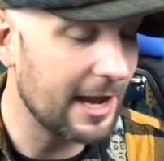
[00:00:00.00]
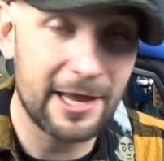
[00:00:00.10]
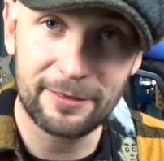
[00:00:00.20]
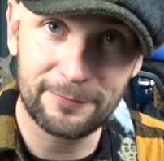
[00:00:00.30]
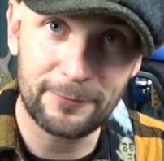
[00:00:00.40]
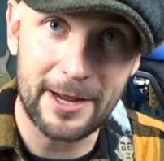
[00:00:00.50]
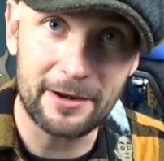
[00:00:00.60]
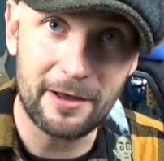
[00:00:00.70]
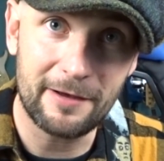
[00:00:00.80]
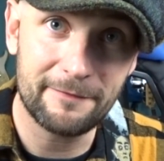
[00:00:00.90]
8th
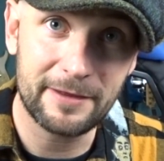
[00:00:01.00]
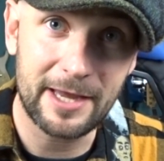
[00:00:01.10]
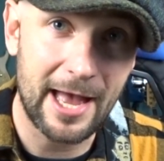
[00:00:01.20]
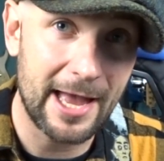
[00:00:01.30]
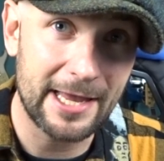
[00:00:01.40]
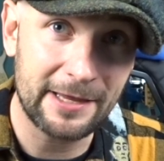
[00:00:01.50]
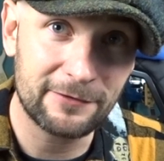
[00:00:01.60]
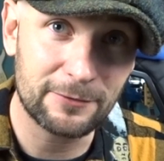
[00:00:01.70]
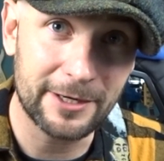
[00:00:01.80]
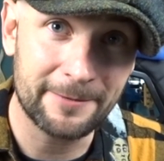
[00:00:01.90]
fret of the high E
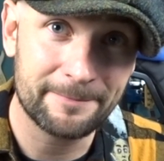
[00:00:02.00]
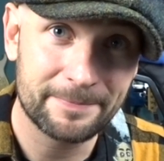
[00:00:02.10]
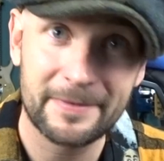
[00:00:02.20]
string,